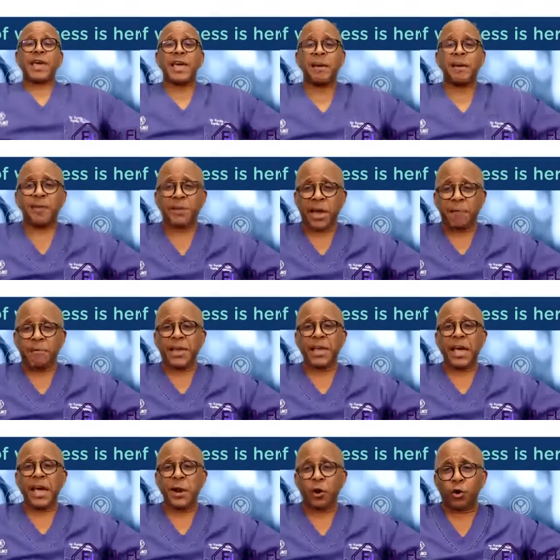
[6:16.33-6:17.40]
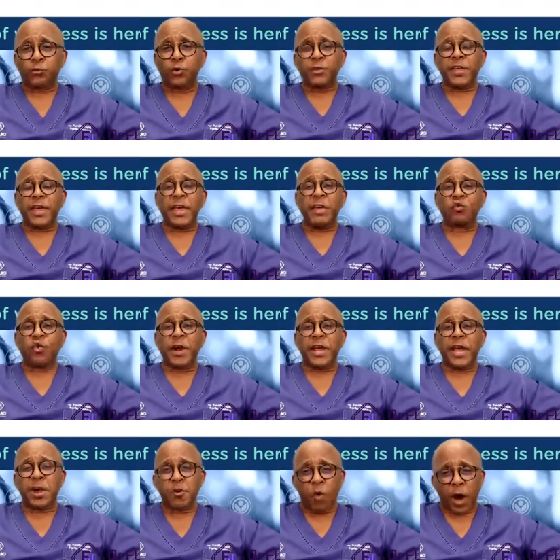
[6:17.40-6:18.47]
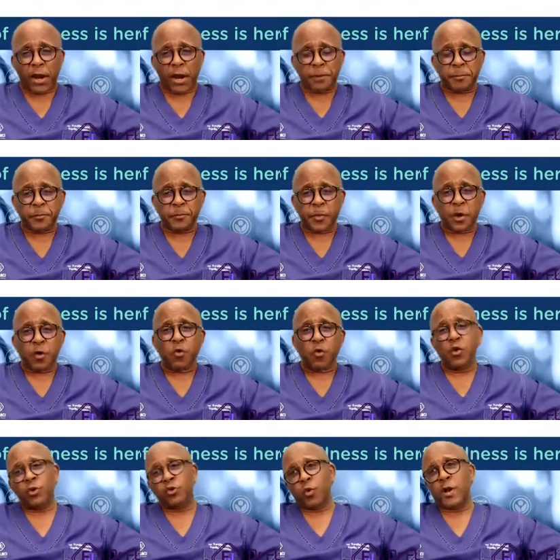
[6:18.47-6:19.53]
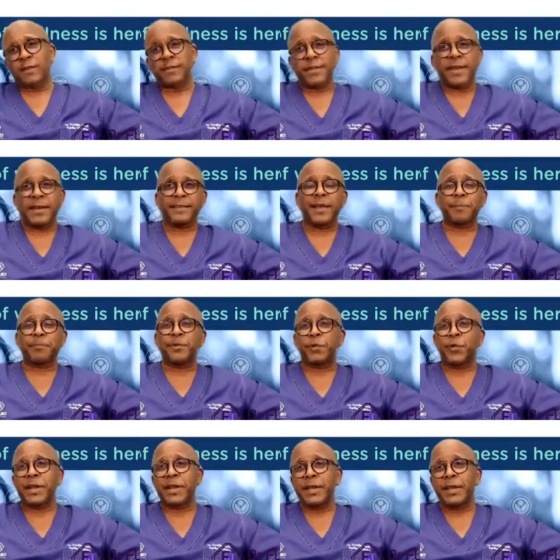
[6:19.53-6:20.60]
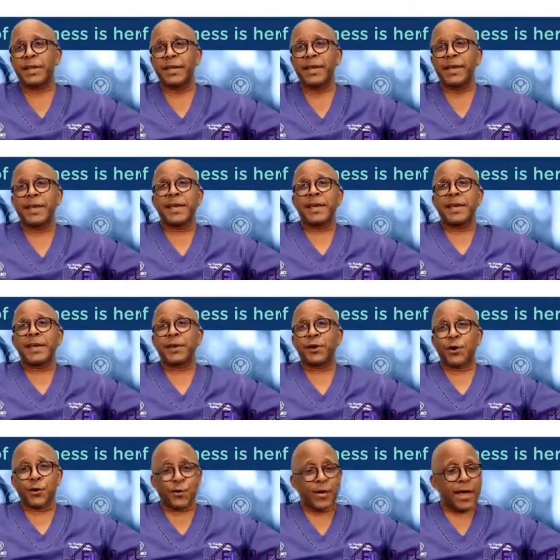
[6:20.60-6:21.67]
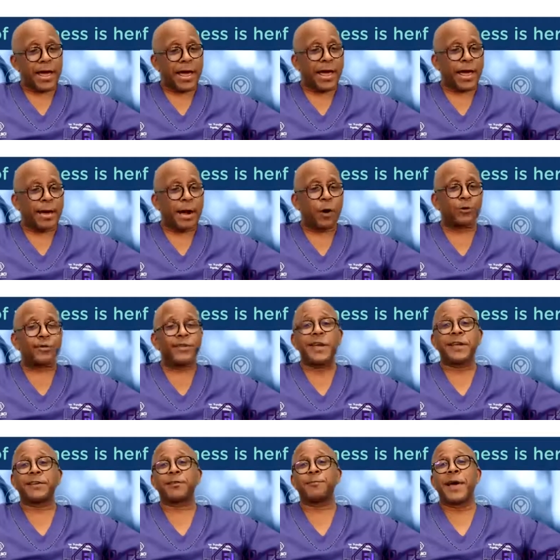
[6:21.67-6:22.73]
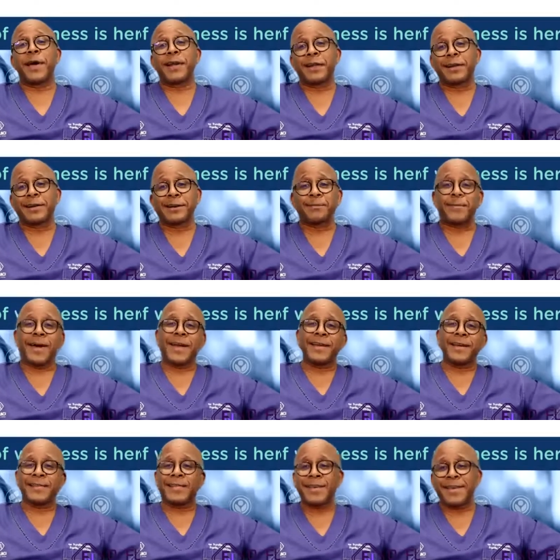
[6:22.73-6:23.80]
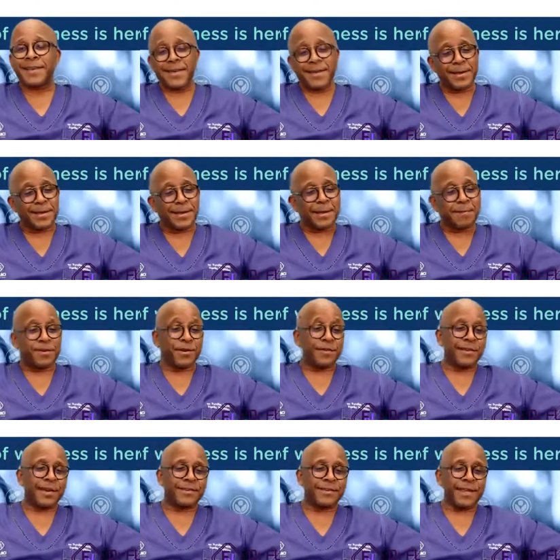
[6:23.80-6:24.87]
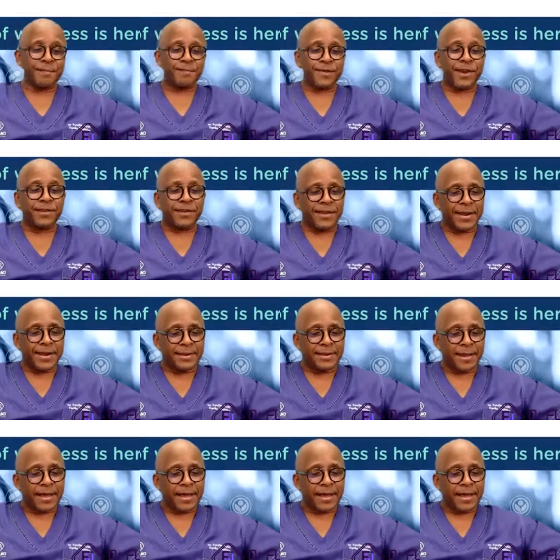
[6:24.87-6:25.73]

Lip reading: epidemic, and also the H1N1, which was subsequently, I would say, dismantled by the previous president.